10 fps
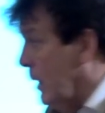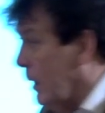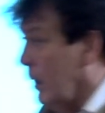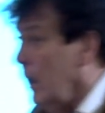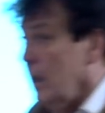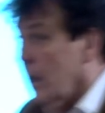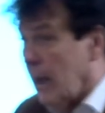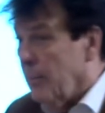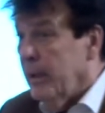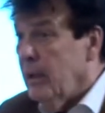are
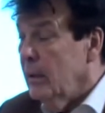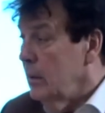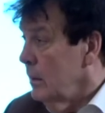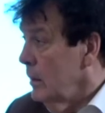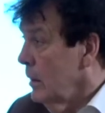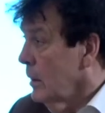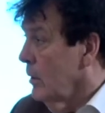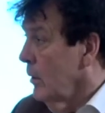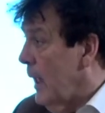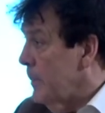crumbling,
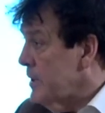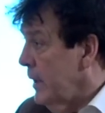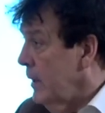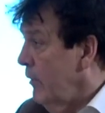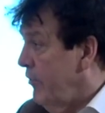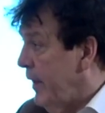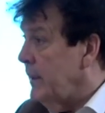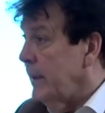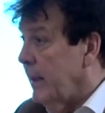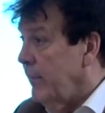collapsing,
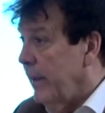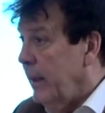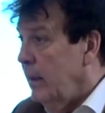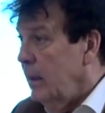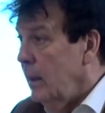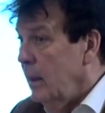fading away,